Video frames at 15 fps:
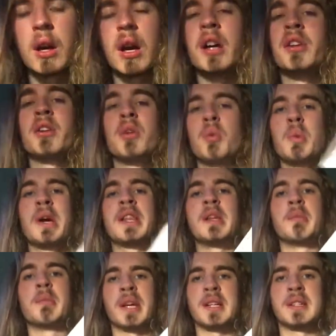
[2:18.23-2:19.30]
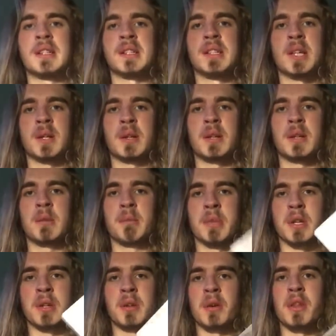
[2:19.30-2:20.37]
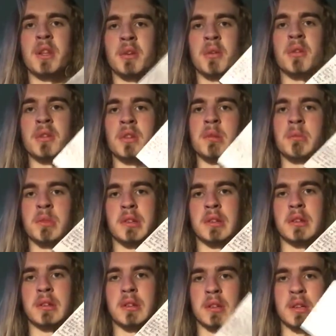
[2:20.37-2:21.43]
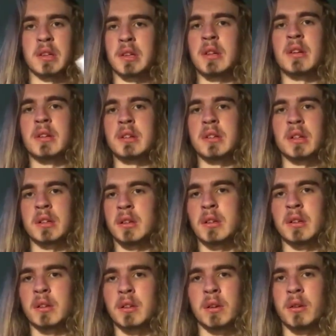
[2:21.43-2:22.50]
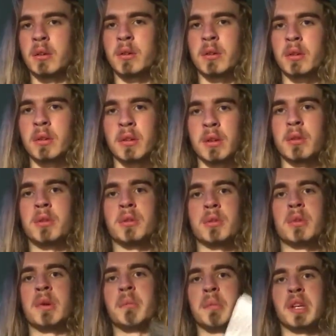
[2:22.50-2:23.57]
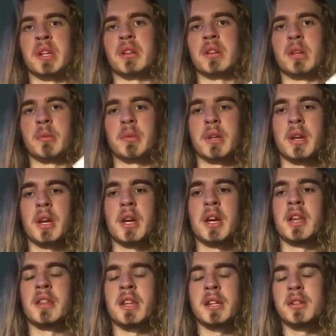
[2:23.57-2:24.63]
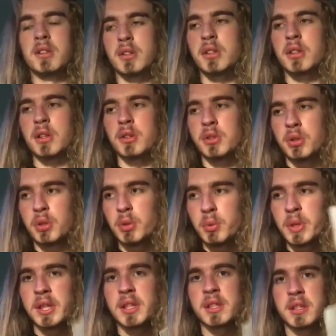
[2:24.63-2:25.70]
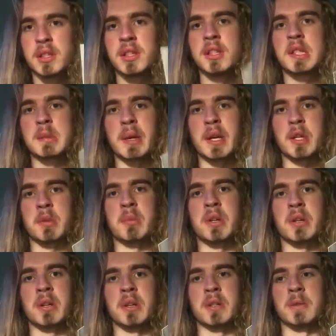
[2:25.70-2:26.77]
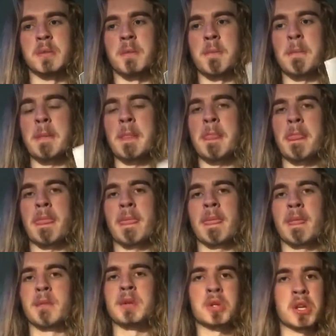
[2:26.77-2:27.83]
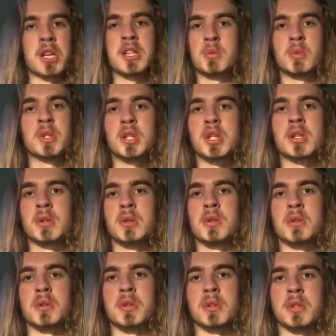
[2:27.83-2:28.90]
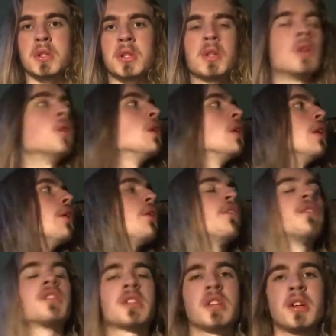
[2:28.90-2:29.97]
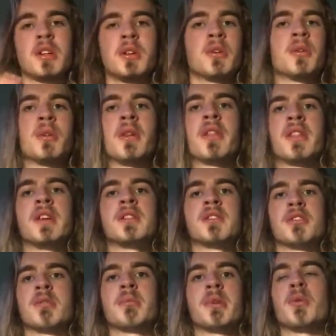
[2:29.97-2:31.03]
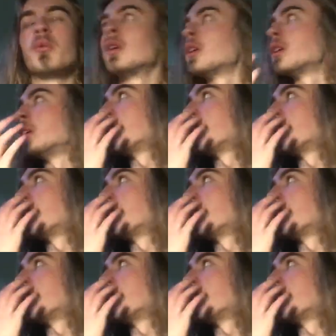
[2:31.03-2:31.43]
I don't know where they're based exactly, but I know they're not near me. I can't, I can't go local and pick it up. They took two weeks to dispatch my item, which is which is ludicrous. You know, obviously I know things are a bit weird